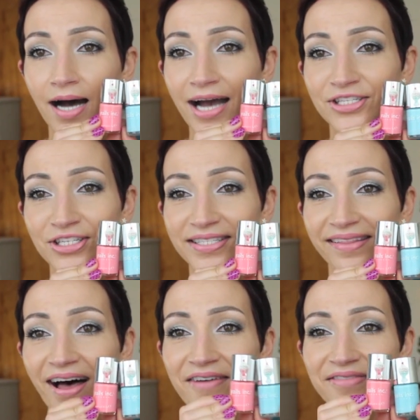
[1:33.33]
I just
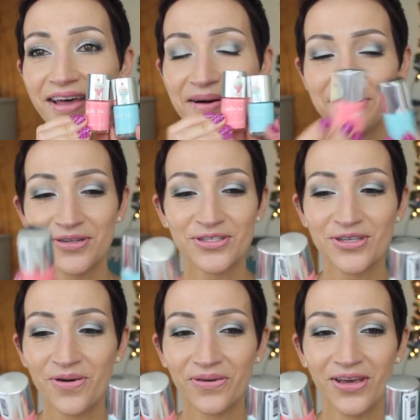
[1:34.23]
love them. They're
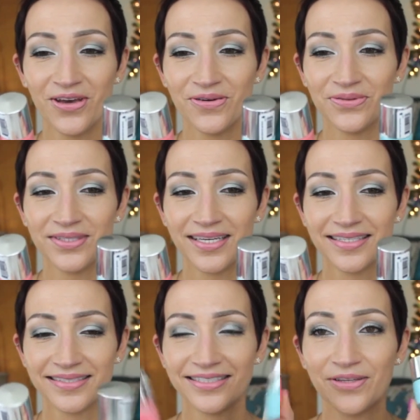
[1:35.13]
so cute.
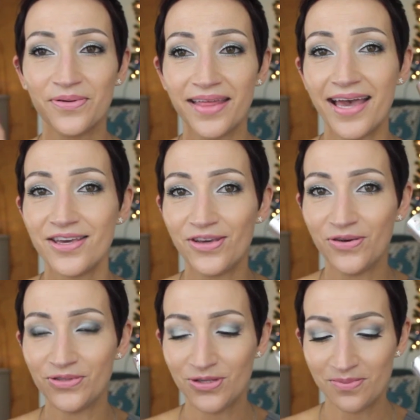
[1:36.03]
So thank
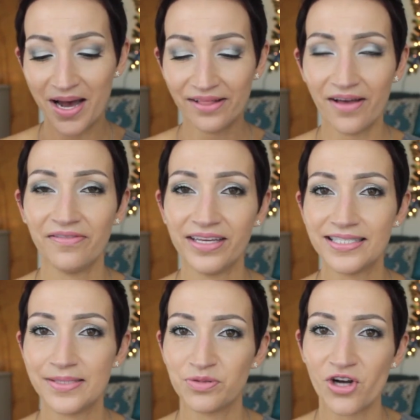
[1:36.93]
you to my lovely
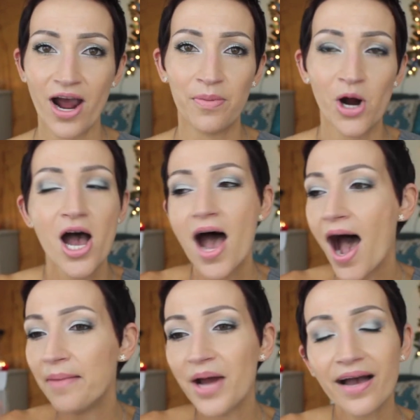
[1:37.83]
subscriber.
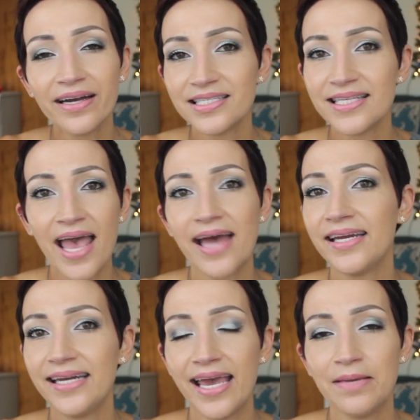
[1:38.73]
I'm not going to say
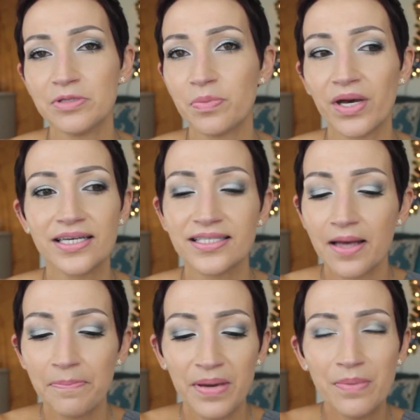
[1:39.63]
any names because
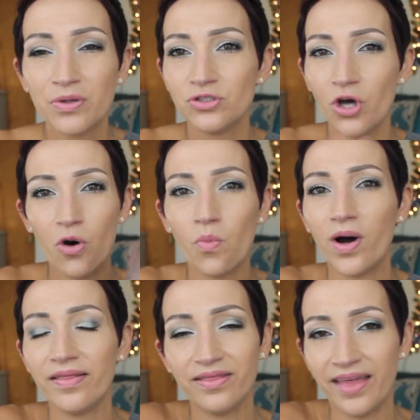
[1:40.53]
some people don't
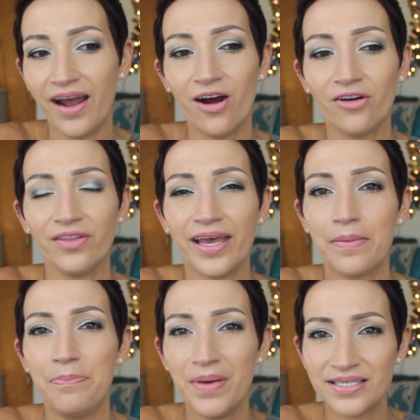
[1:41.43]
want their
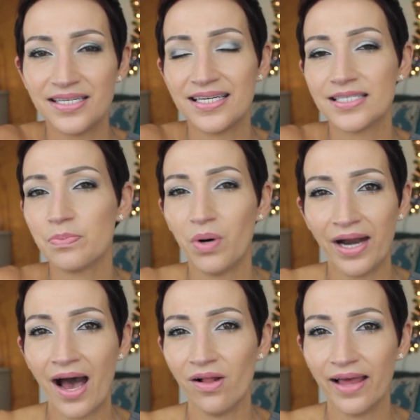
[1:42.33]
like business
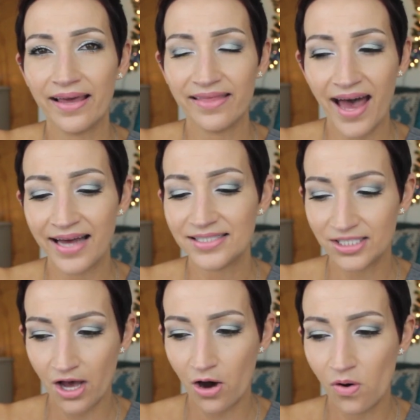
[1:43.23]
put out like that.
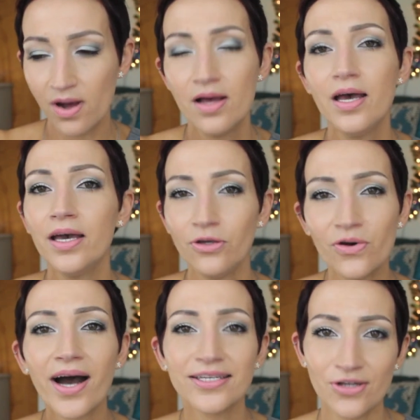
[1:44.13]
So you
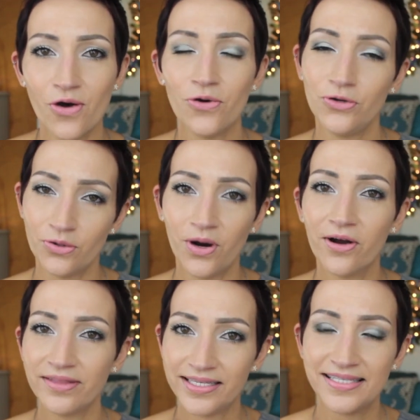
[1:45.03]
guys know who you
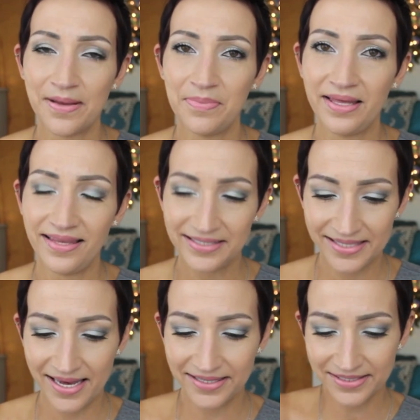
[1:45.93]
are that sent me these
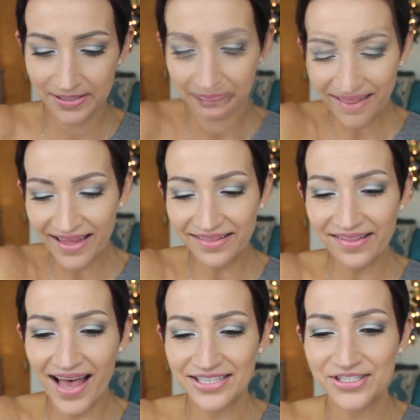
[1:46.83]
things. And then the
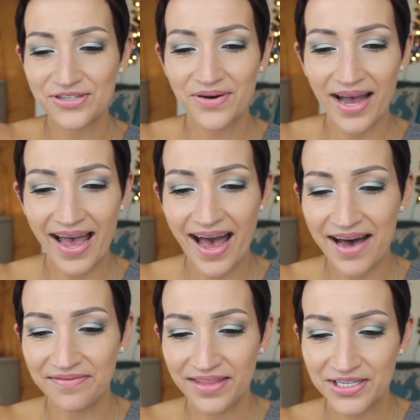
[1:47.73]
last two I
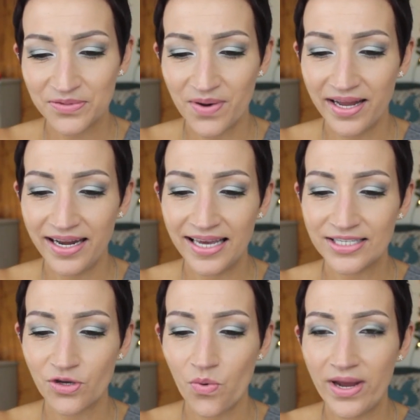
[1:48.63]
have, this one
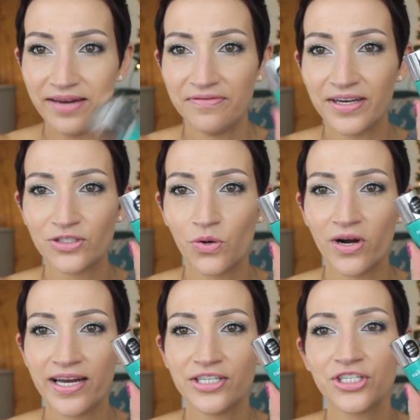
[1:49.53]
is Queen
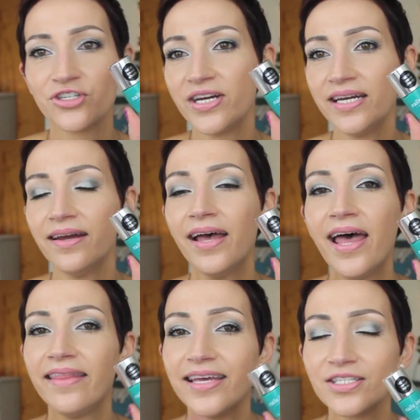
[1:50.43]
Victoria Street.
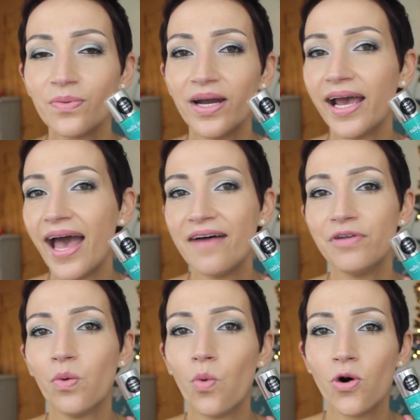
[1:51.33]
This one I
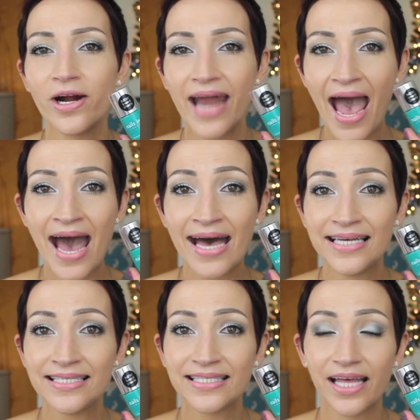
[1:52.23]
haven't worn
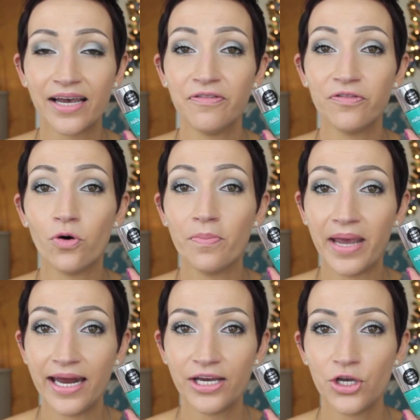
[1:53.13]
as like a full
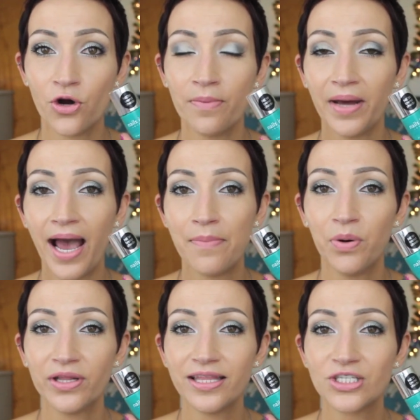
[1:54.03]
manicure, but I
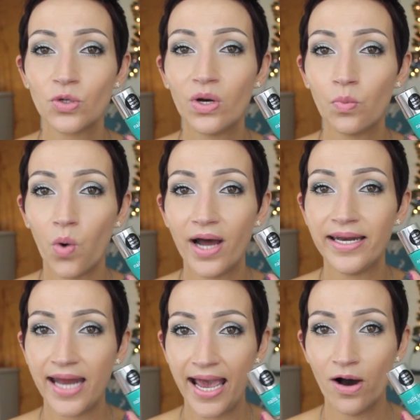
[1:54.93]
put this on
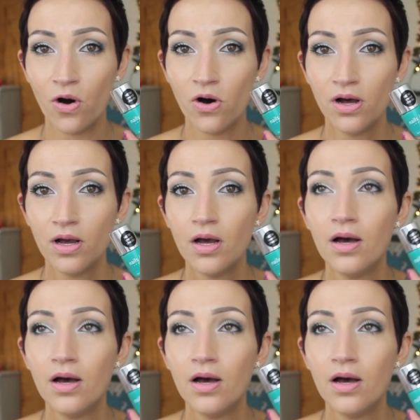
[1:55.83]
one nail.